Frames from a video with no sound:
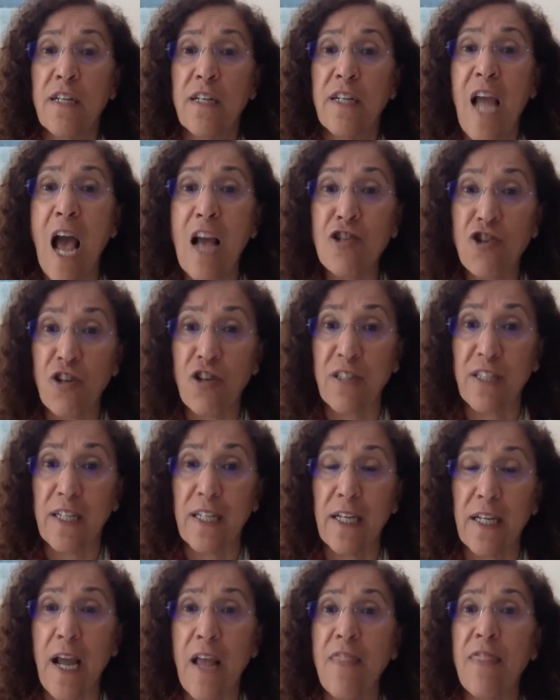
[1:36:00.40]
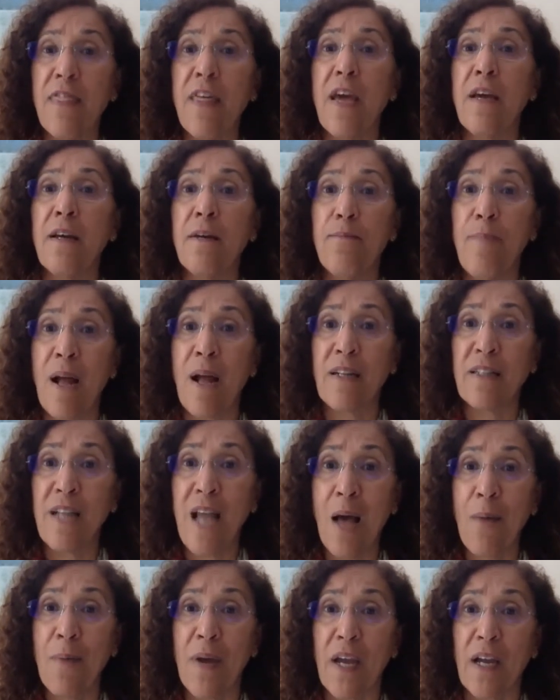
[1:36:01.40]
casualty in the
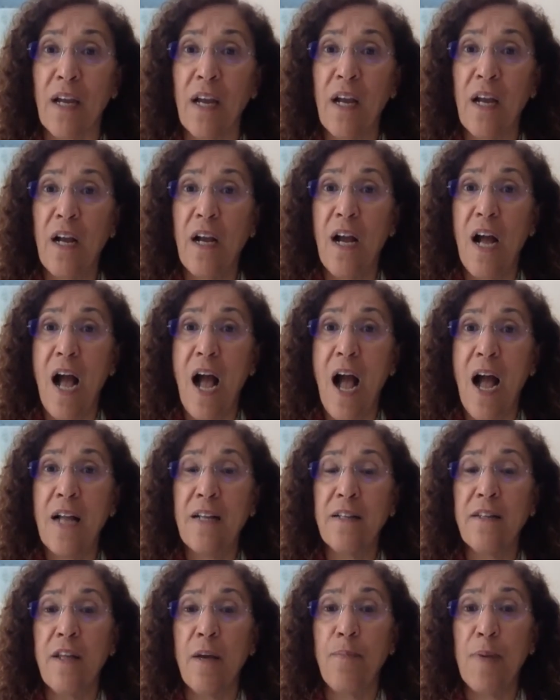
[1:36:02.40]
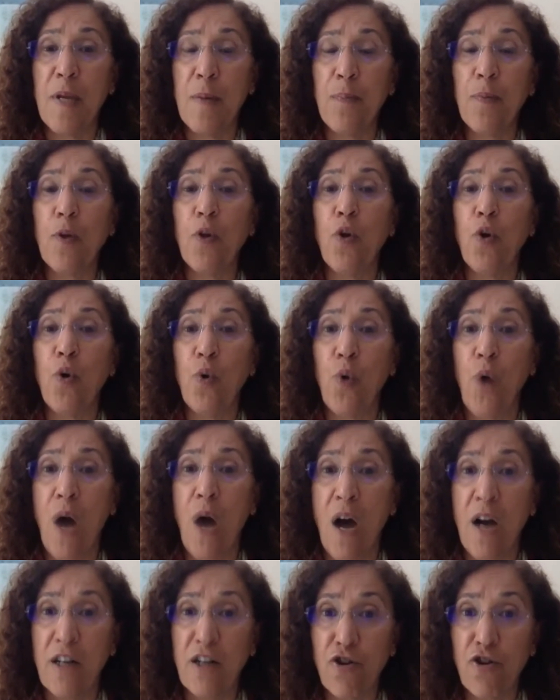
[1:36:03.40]
pandemic. And the people who
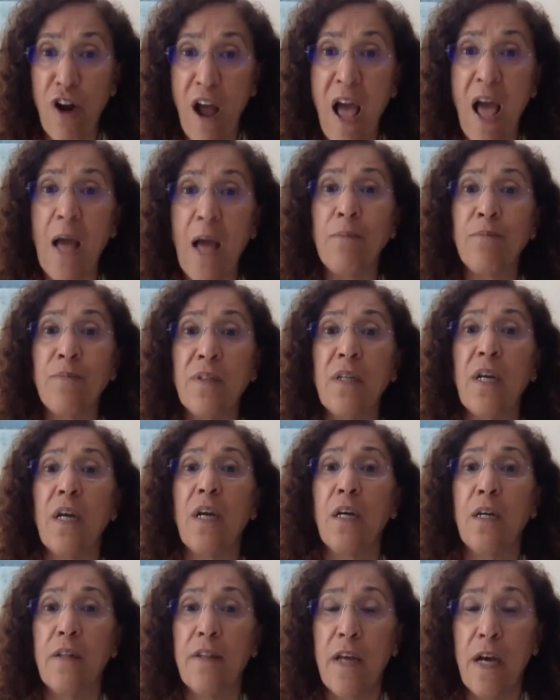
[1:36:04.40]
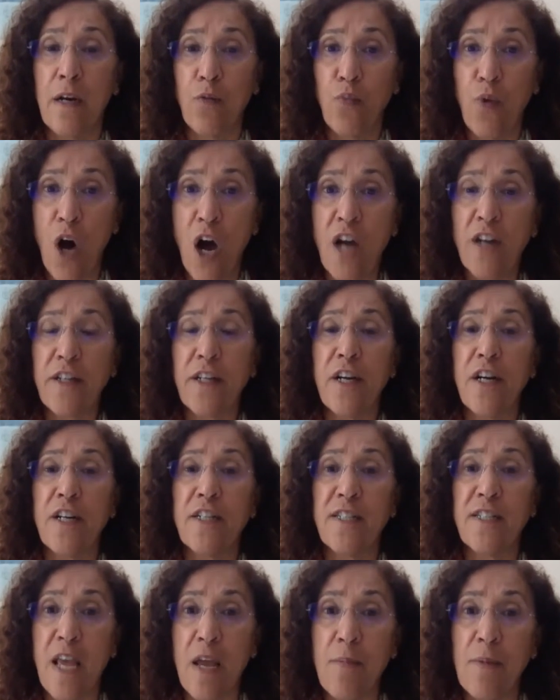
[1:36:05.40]
are crammed, the
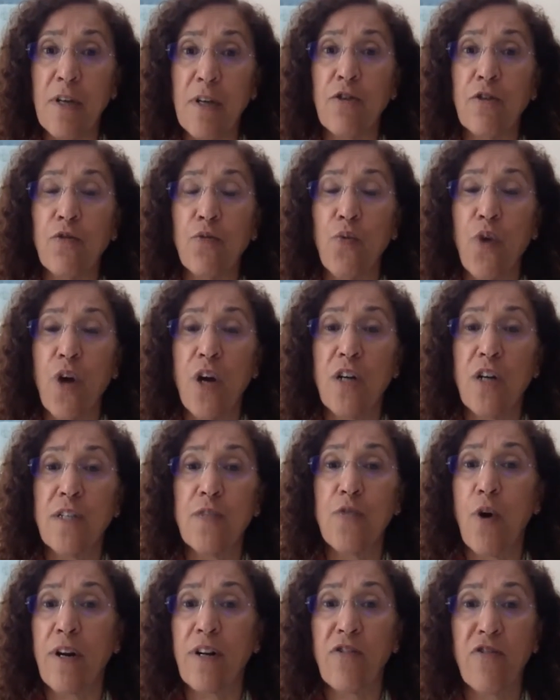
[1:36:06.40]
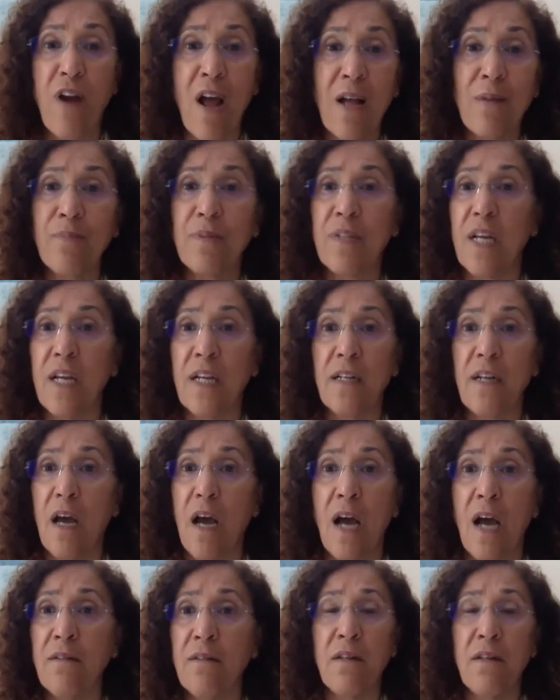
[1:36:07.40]
workers, the immigrant workers who are crammed in
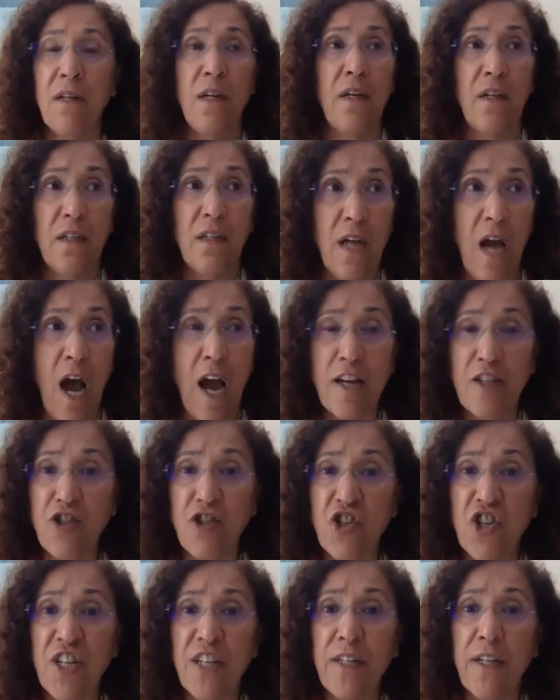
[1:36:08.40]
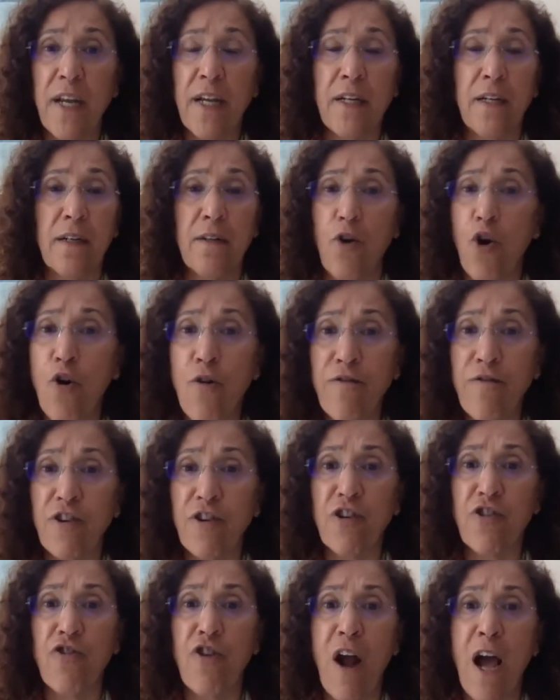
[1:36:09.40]
unhygienic,
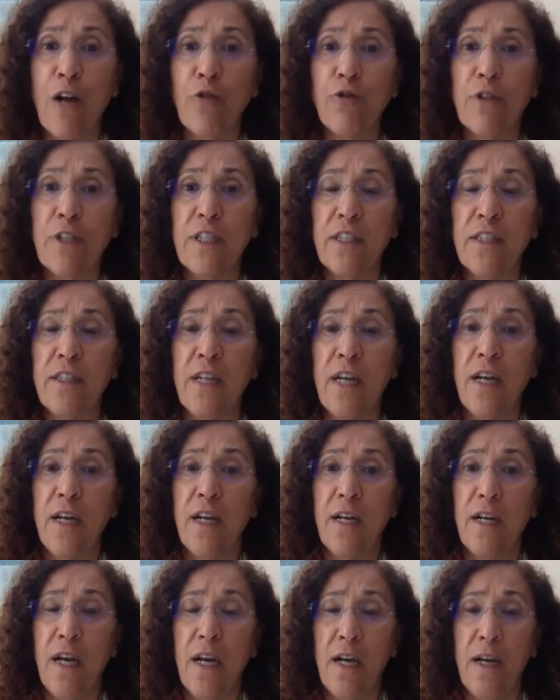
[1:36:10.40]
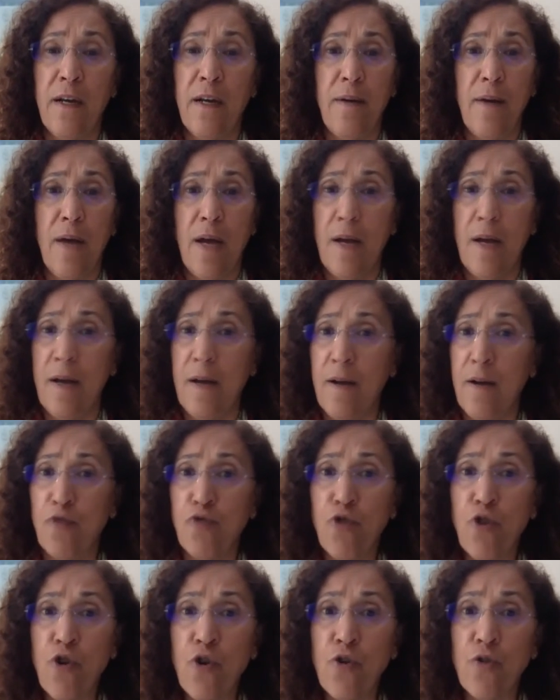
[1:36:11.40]
overcrowded
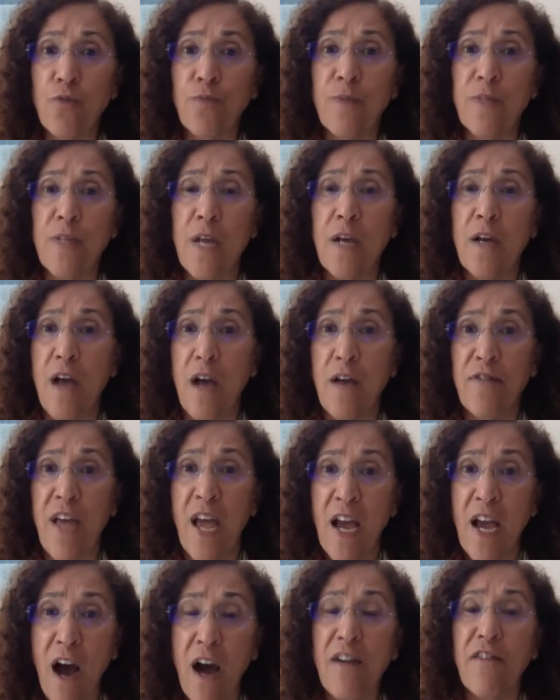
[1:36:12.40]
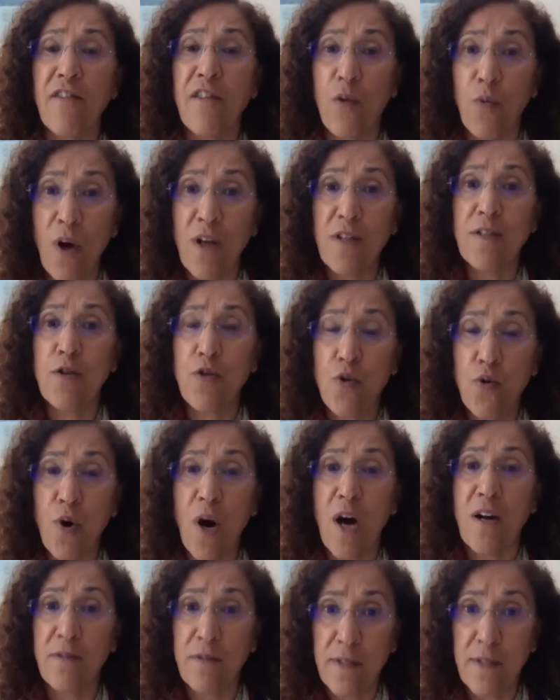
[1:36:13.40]
rooms, they are the ones who
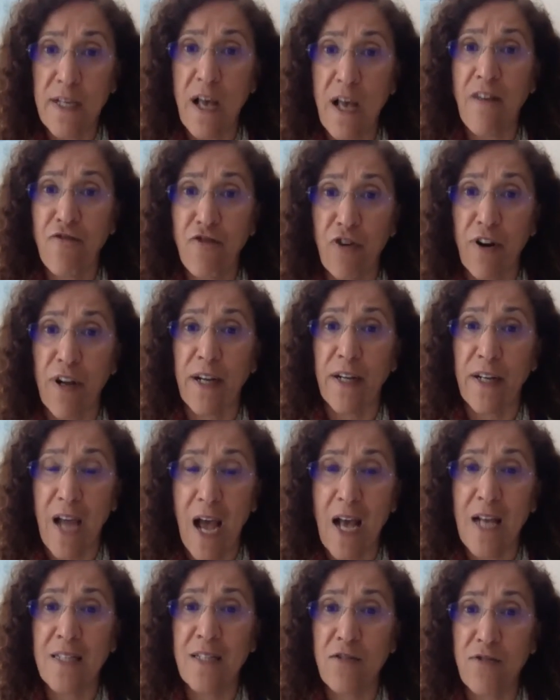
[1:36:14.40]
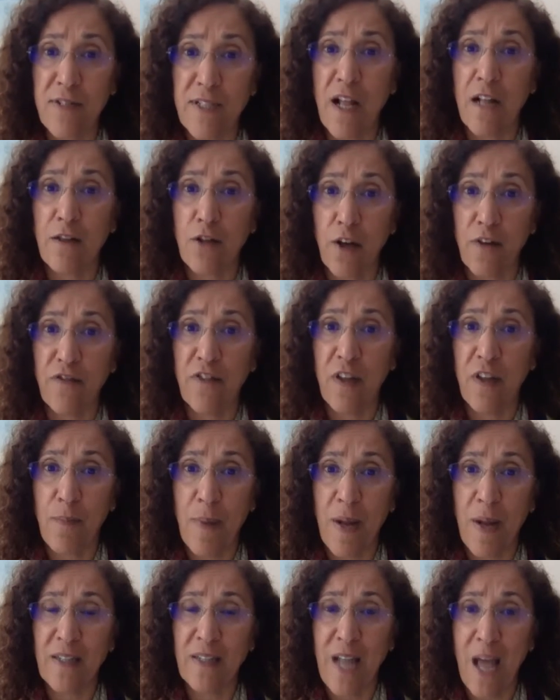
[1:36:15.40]
are suffering as a result of the
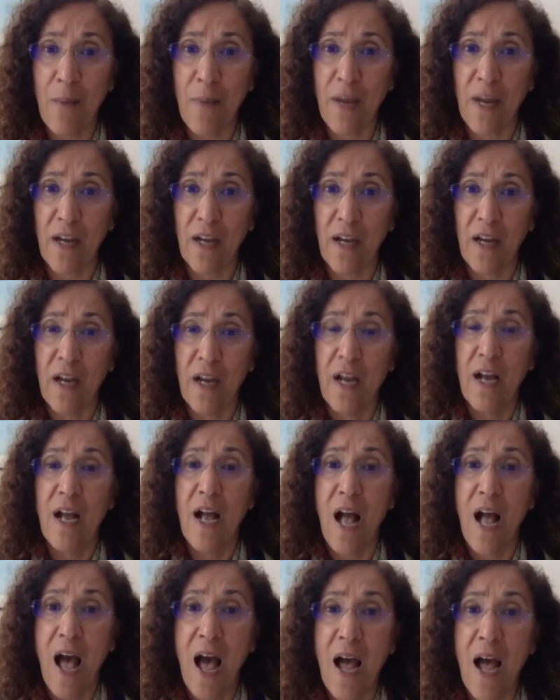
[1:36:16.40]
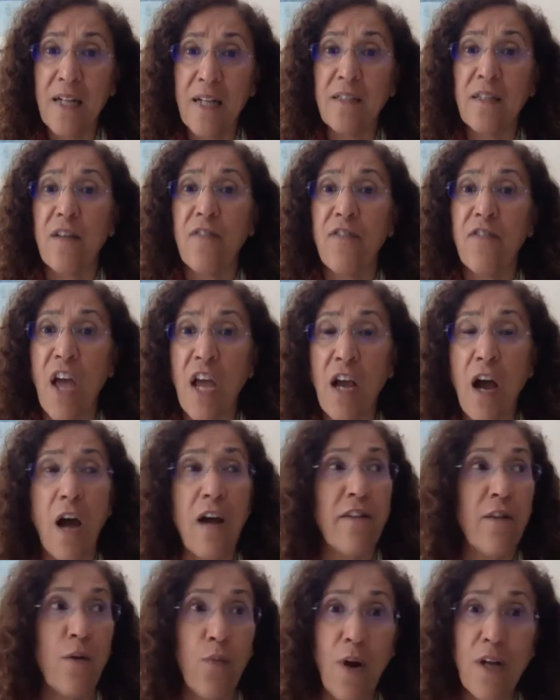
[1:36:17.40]
pandemic. And they
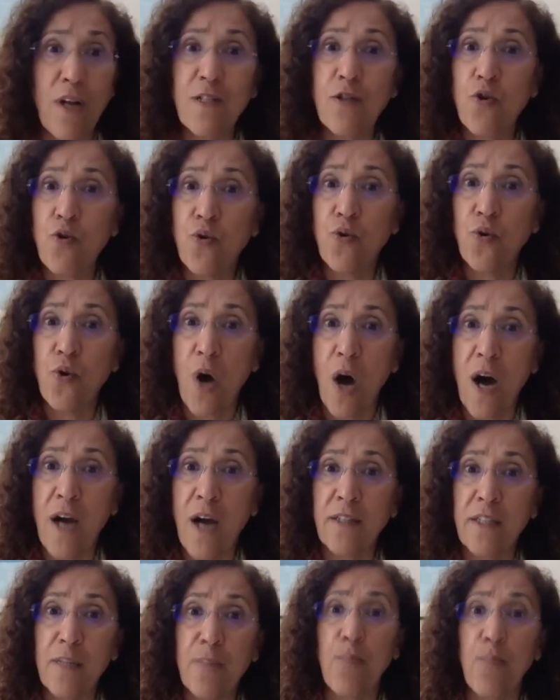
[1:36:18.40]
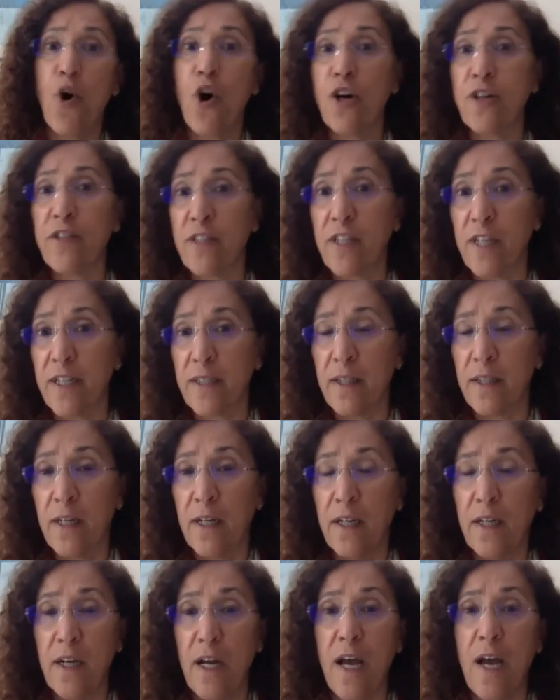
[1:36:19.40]
are the ones who are deported
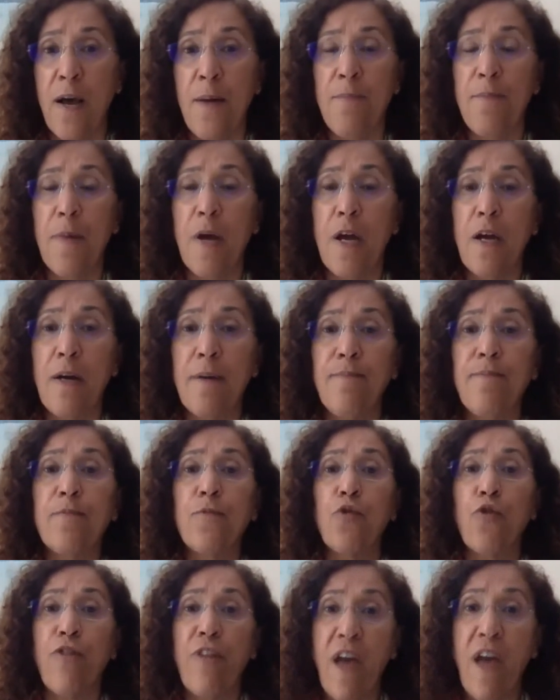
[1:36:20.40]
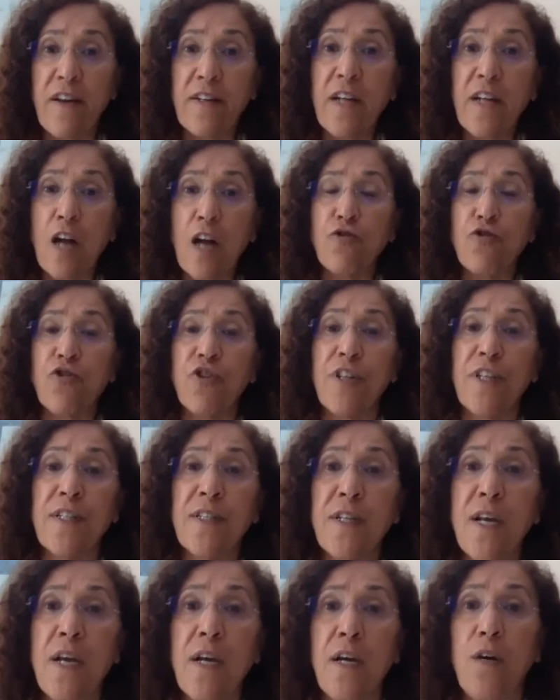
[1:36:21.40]
to their
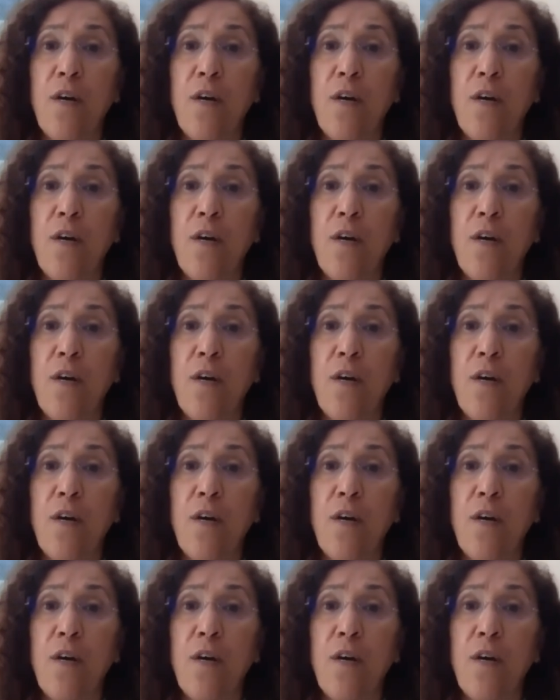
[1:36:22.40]
countries.